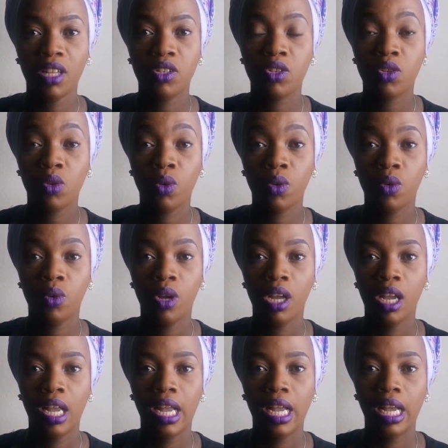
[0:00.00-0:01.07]
so
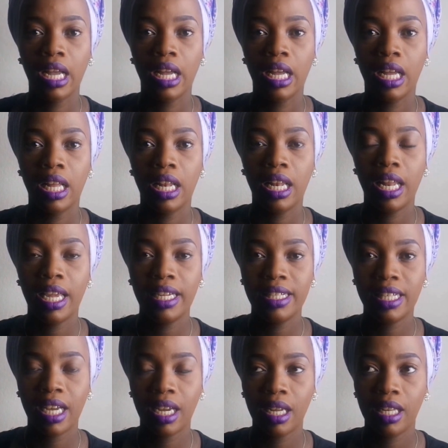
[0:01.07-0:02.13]

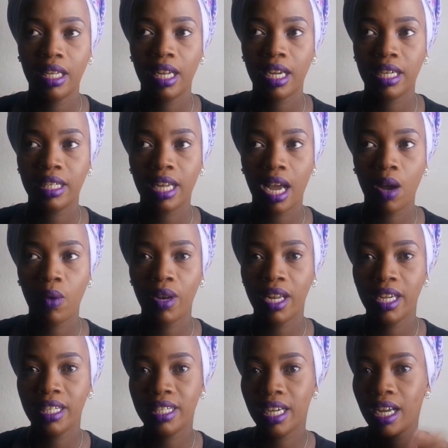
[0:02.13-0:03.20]
later, like an hour
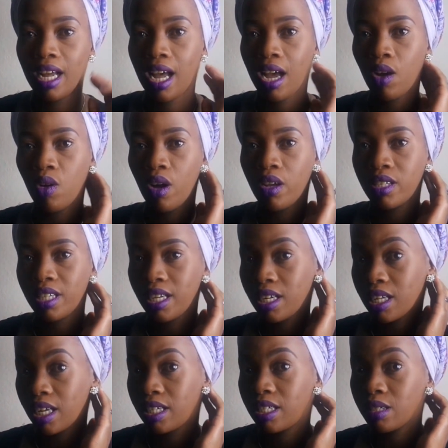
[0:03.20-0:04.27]
later, I
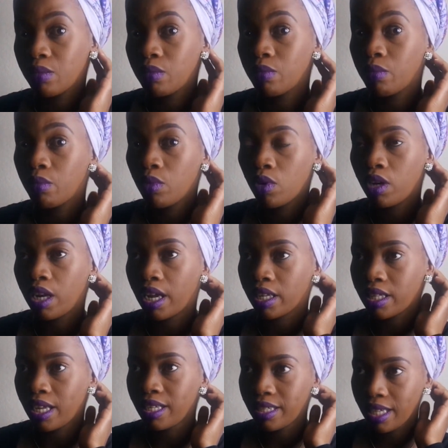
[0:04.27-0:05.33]
started getting more.
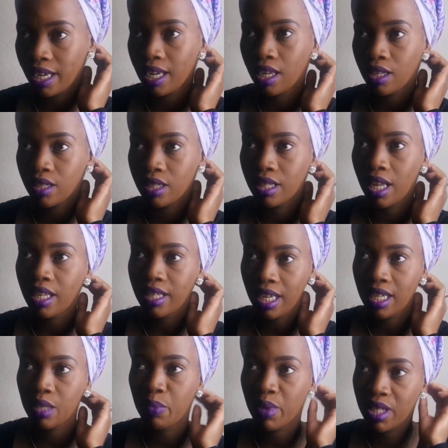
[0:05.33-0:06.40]
Like that day
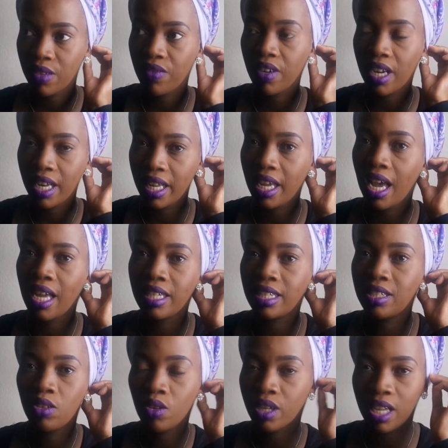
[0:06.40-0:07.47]
specifically, I
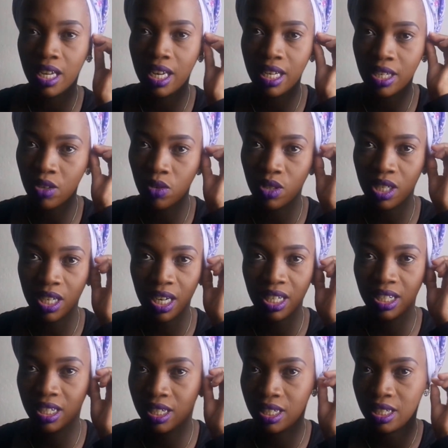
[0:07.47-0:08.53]
did not get any
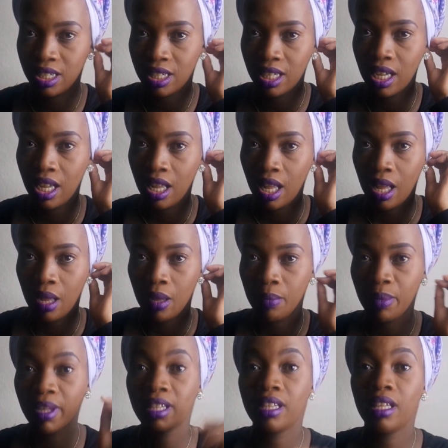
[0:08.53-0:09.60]
contractions,
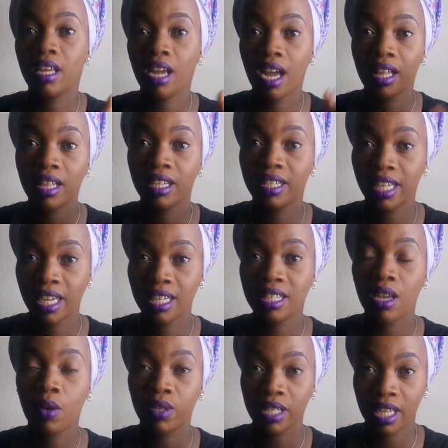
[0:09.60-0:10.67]
but the other days
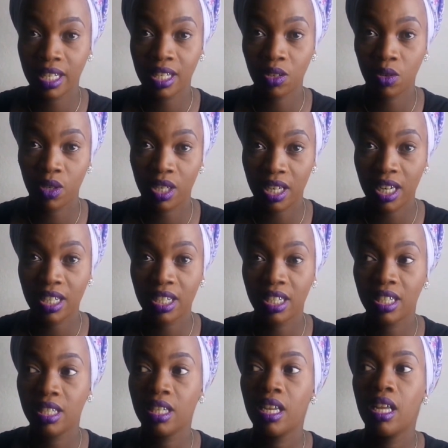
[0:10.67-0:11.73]
I was getting
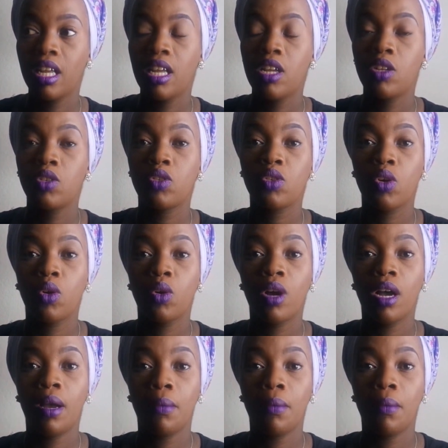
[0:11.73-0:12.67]
contractions. So